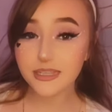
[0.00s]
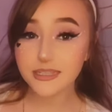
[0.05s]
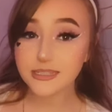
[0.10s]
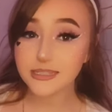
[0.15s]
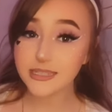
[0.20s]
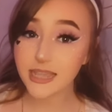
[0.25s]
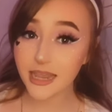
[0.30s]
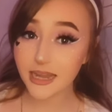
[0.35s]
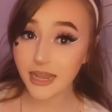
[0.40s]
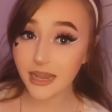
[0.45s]

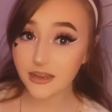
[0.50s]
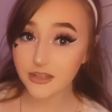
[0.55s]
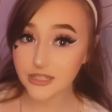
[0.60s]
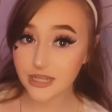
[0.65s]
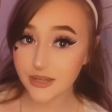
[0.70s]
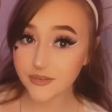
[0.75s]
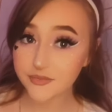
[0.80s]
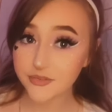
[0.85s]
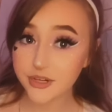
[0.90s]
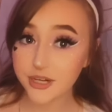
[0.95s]
10 out of
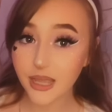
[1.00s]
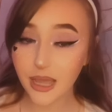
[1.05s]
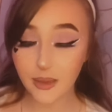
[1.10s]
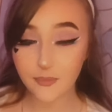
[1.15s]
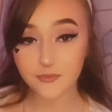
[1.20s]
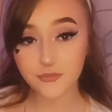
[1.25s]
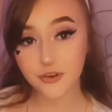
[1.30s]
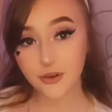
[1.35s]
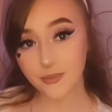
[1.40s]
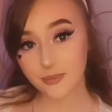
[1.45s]
10 for
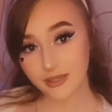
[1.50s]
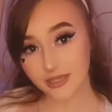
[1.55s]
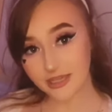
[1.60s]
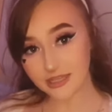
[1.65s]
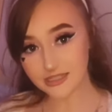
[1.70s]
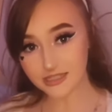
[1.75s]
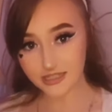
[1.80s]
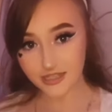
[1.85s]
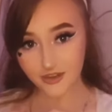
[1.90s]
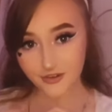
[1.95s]
comfort
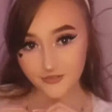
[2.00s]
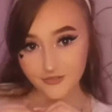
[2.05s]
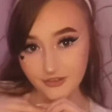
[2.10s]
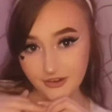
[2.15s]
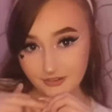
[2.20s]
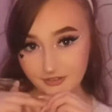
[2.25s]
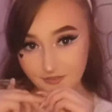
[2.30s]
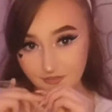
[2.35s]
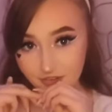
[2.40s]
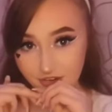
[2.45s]
because they are
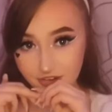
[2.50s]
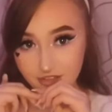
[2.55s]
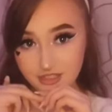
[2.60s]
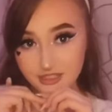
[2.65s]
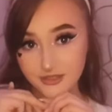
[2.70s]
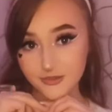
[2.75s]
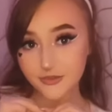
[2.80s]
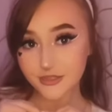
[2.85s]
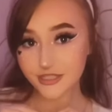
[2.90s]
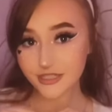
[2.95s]
very very
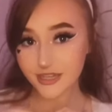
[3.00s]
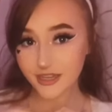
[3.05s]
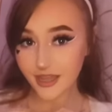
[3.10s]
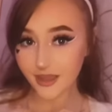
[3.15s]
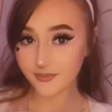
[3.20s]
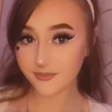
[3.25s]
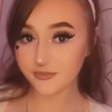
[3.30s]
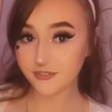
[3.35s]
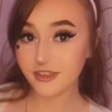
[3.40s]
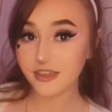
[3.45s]
squishy
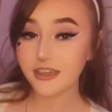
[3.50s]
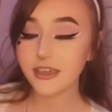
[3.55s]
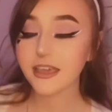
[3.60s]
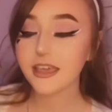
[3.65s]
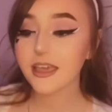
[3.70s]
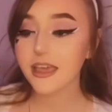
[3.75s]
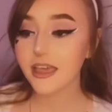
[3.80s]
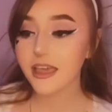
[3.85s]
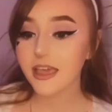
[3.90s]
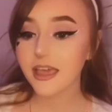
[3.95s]
comfy.
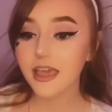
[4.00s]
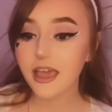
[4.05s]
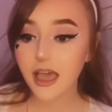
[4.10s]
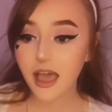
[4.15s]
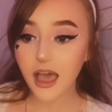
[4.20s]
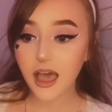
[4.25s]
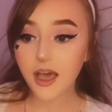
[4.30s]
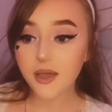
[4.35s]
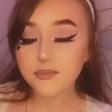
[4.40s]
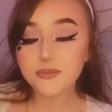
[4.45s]

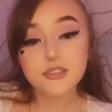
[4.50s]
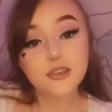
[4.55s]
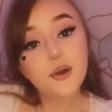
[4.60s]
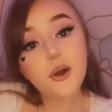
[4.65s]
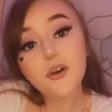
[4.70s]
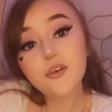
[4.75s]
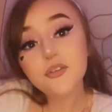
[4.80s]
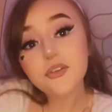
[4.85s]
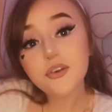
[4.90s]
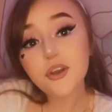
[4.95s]
Um, so
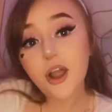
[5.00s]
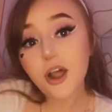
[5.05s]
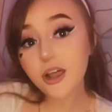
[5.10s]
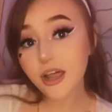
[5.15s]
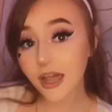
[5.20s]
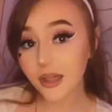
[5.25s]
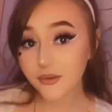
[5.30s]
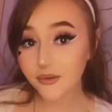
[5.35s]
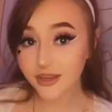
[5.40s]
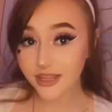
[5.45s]
overall,
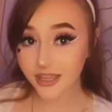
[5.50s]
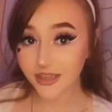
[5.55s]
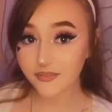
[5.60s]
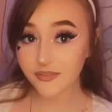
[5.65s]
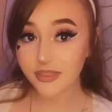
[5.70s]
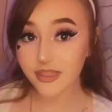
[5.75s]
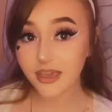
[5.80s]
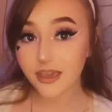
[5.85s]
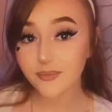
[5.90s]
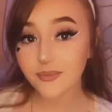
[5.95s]
I would
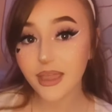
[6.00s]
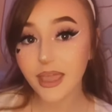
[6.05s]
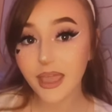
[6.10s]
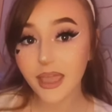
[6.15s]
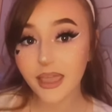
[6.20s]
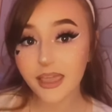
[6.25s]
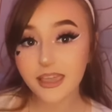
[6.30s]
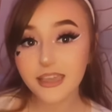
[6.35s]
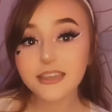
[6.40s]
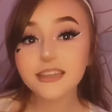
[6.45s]
give them
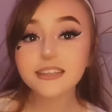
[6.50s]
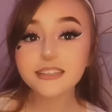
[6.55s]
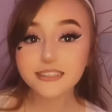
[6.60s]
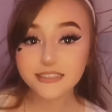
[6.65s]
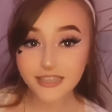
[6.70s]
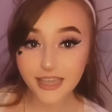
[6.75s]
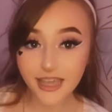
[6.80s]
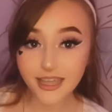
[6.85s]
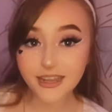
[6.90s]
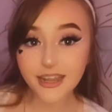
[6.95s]
a
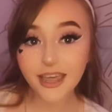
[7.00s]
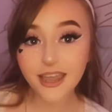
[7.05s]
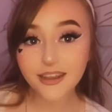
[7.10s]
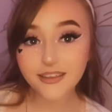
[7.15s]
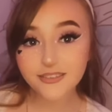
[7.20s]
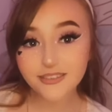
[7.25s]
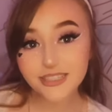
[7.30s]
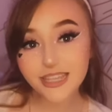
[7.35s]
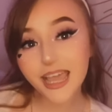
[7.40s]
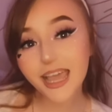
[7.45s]
10 out
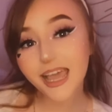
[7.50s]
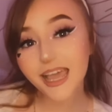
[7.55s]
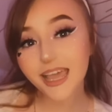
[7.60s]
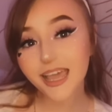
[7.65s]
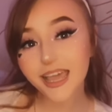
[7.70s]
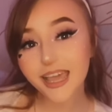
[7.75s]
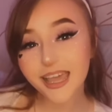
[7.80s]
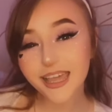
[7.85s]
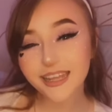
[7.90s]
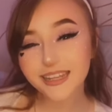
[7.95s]
of 10.
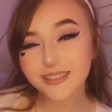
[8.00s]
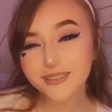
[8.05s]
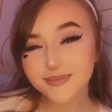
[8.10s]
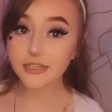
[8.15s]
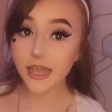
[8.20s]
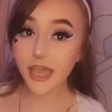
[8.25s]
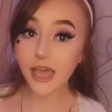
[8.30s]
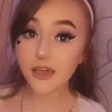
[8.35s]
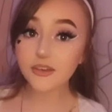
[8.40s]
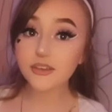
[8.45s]

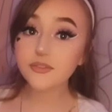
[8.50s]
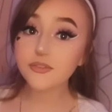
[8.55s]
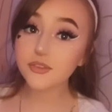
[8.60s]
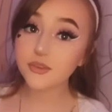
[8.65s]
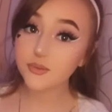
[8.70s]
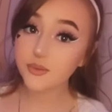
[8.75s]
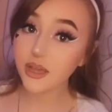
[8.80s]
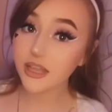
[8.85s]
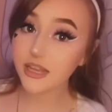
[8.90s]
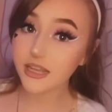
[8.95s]
Now, if
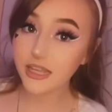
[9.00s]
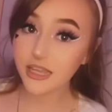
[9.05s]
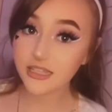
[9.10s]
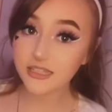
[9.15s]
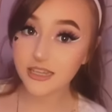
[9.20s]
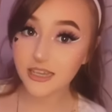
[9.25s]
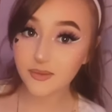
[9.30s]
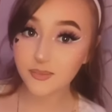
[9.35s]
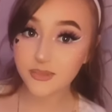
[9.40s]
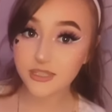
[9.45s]
you want to get
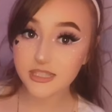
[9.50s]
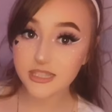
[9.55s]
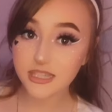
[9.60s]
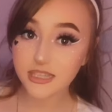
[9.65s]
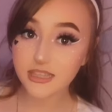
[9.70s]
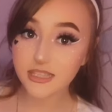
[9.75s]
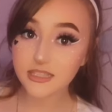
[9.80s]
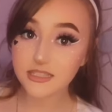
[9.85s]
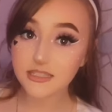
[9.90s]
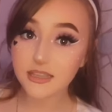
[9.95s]
diapers
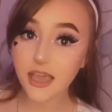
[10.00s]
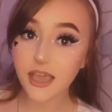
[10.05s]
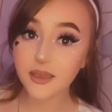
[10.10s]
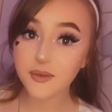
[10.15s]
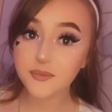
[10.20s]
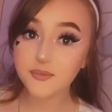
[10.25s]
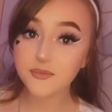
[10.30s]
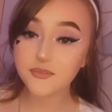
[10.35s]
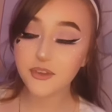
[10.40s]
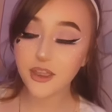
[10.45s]
like these,
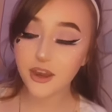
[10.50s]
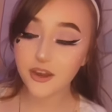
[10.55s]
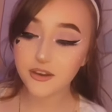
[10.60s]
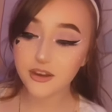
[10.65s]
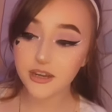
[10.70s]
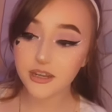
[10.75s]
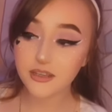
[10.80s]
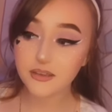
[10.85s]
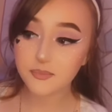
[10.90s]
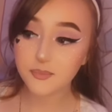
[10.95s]
I'm
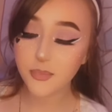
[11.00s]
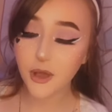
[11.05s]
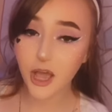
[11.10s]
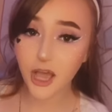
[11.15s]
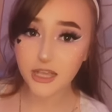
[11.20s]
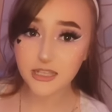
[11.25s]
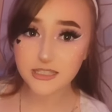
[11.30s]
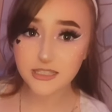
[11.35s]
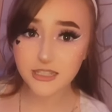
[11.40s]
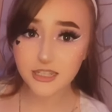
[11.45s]
very
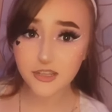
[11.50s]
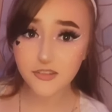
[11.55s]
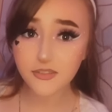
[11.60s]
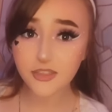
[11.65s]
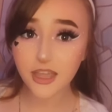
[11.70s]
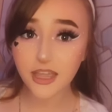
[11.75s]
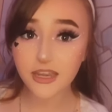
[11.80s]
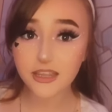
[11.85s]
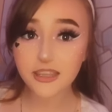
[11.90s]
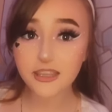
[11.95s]
positive
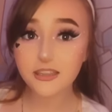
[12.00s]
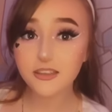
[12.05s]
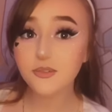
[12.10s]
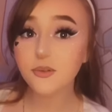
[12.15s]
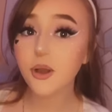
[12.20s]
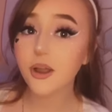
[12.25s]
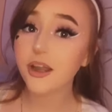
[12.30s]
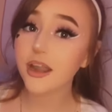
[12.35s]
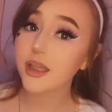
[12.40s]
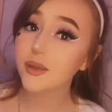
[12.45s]
that you
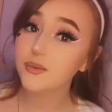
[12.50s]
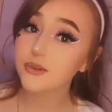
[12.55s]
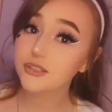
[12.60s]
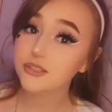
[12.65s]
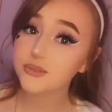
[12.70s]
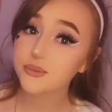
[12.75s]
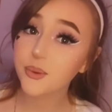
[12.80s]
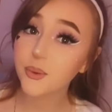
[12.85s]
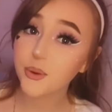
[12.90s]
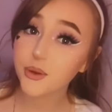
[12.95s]
are able
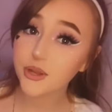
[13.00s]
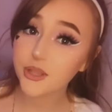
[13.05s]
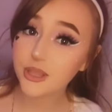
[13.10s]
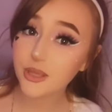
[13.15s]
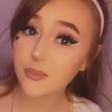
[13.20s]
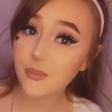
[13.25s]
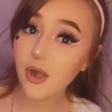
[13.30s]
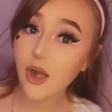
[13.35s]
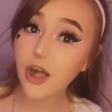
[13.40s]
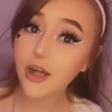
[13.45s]
to order
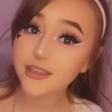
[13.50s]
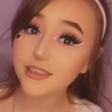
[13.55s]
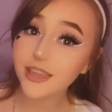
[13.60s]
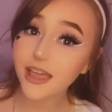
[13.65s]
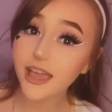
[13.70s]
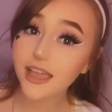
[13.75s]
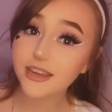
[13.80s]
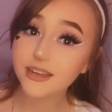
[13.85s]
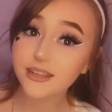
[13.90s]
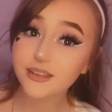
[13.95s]
them
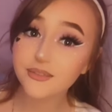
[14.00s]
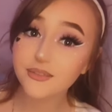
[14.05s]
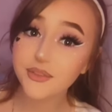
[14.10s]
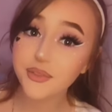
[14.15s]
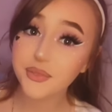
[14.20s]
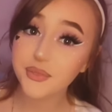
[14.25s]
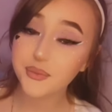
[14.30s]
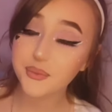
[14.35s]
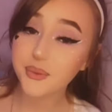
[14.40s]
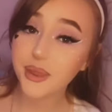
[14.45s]
online,
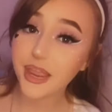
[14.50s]
even through